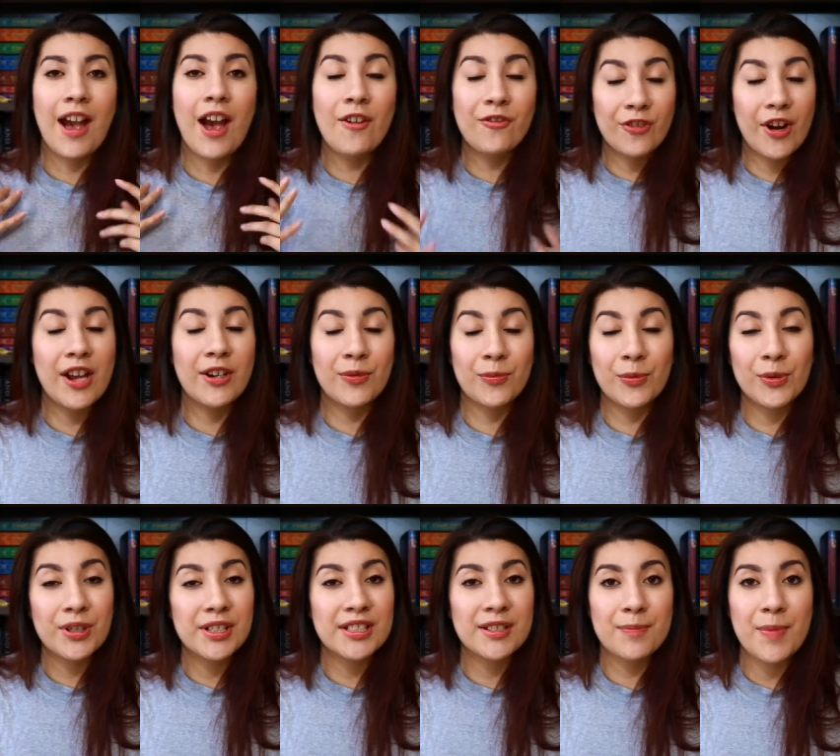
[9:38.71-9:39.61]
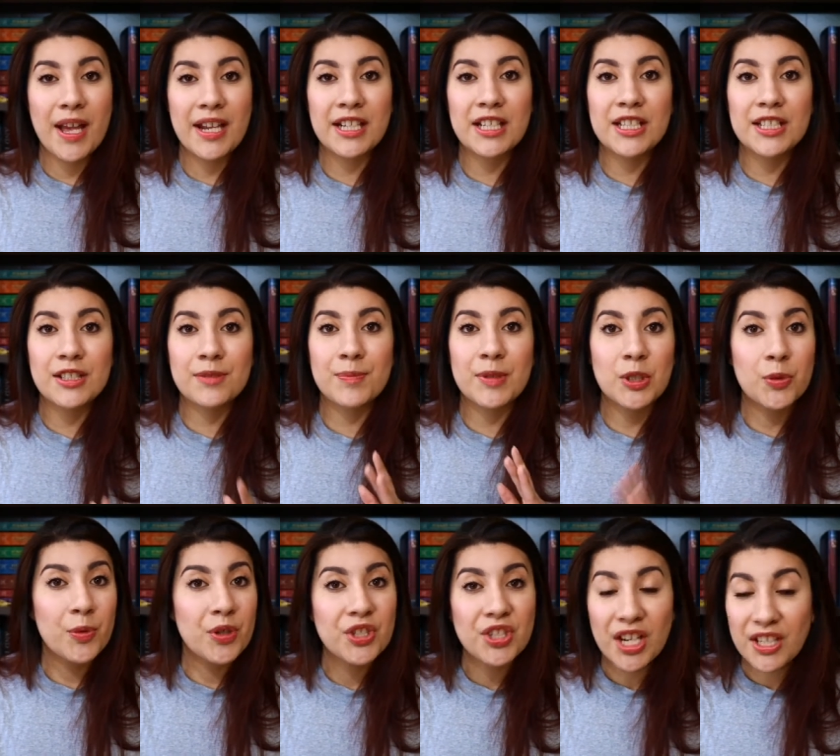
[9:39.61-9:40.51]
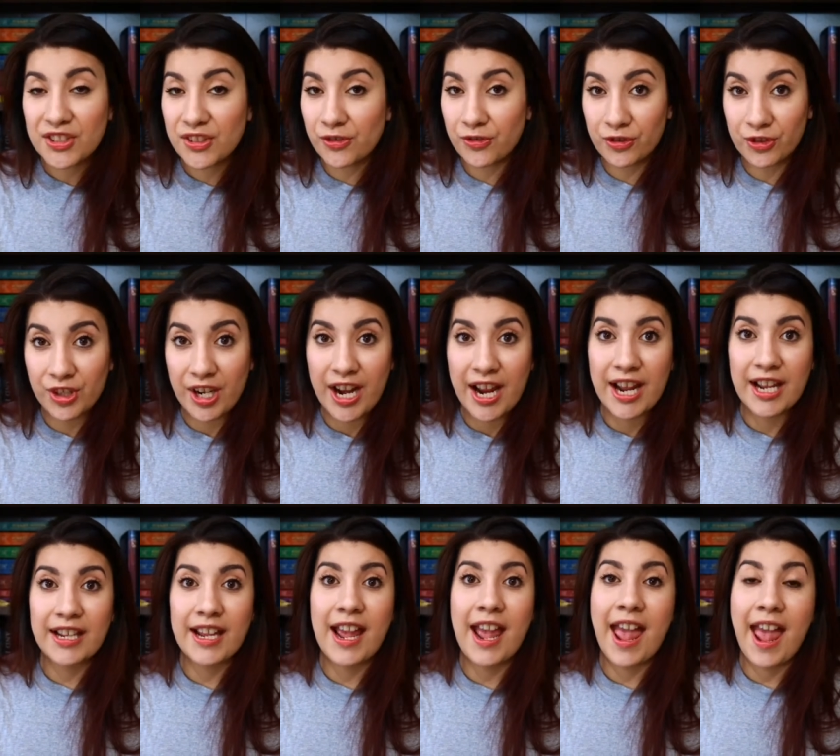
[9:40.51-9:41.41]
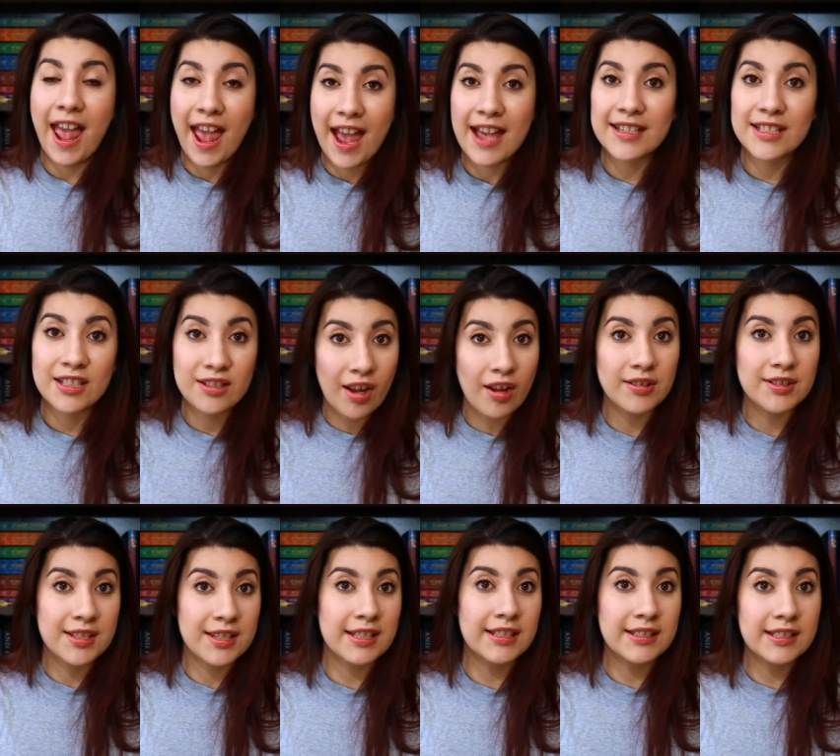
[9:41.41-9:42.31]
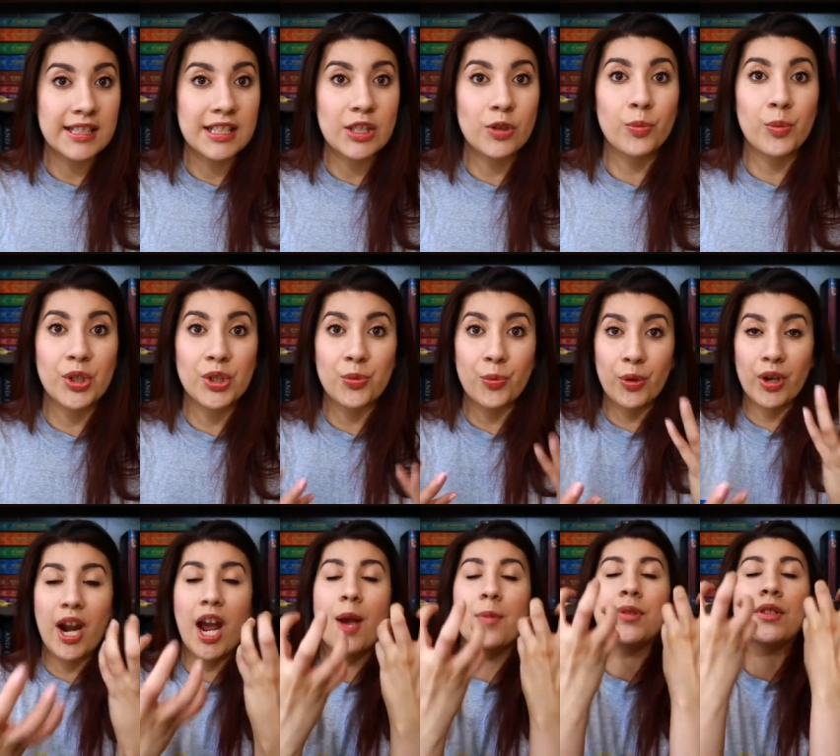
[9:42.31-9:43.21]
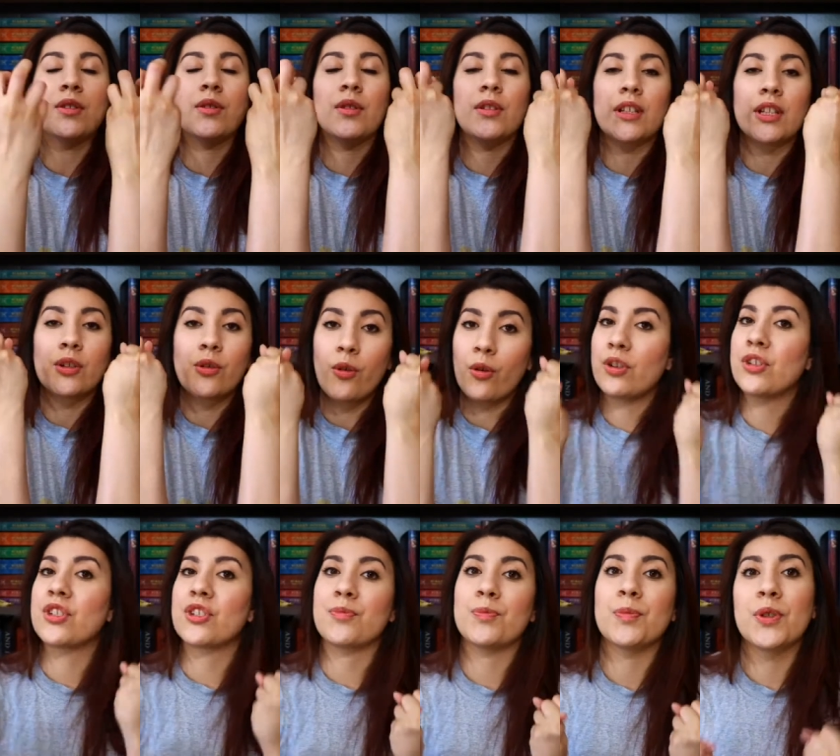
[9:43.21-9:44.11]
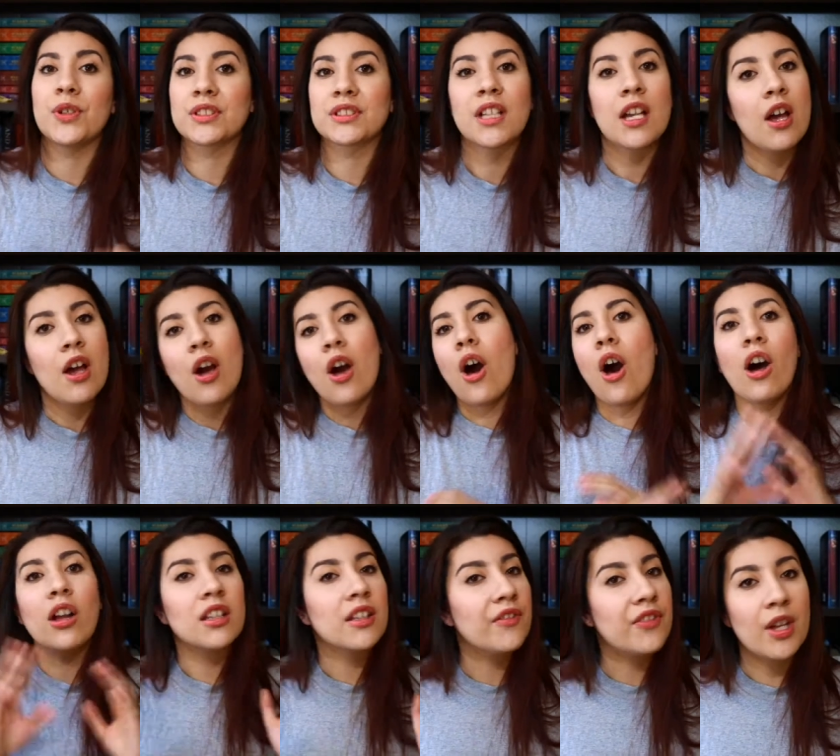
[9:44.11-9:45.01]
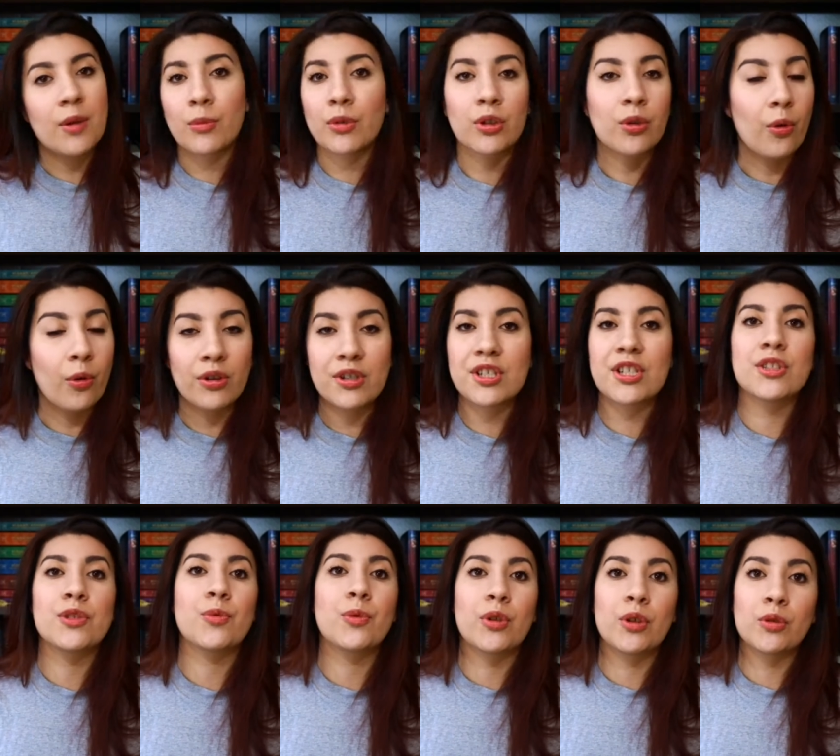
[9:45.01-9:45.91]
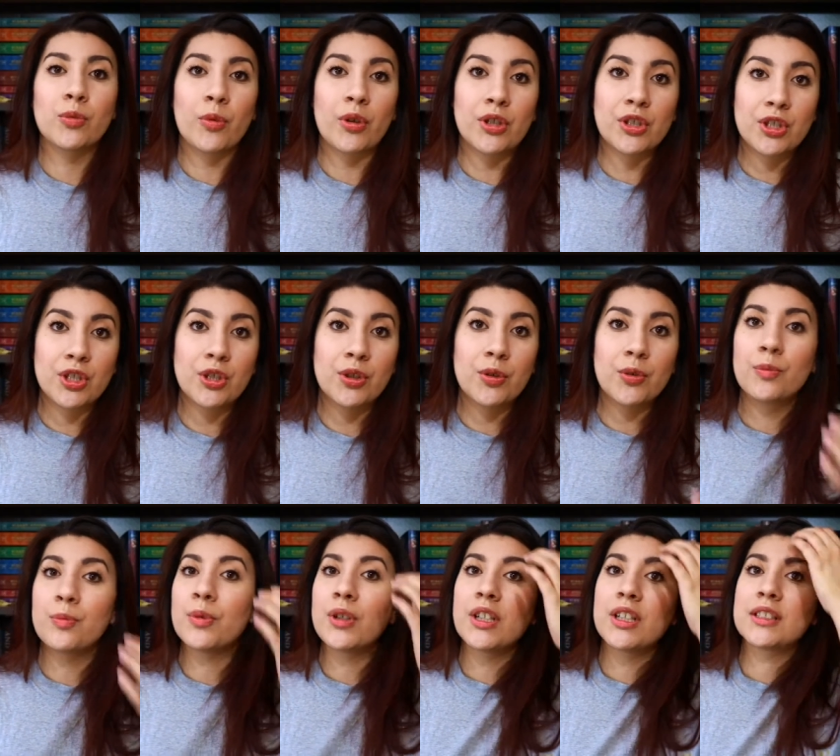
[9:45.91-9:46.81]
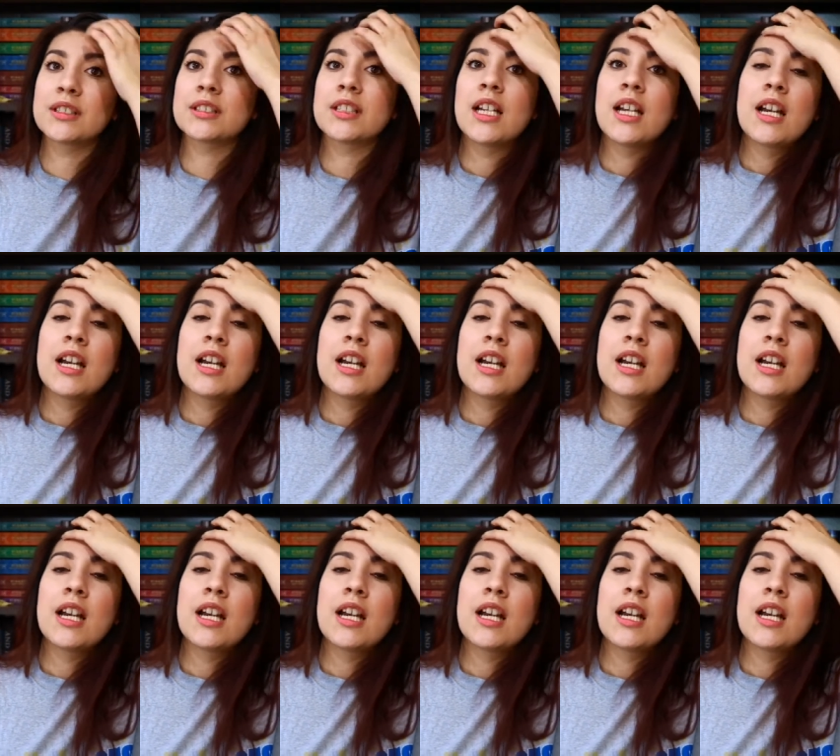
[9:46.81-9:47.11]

I've read Ruta Sepetys, Between Shades of Grey, and Salt to the Sea, which were absolutely gorgeous books. All of them were gorgeous World War II books.